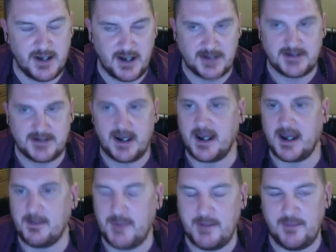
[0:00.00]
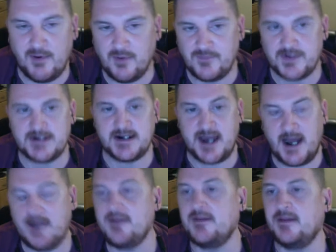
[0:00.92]
attack a bit more of the
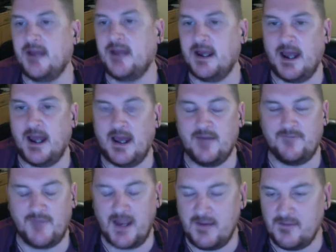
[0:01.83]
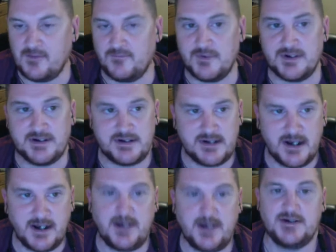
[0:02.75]
talent they have got
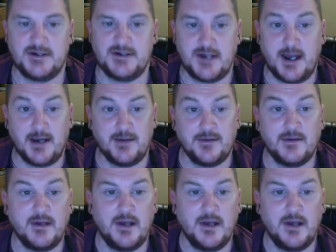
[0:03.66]
ridiculous talent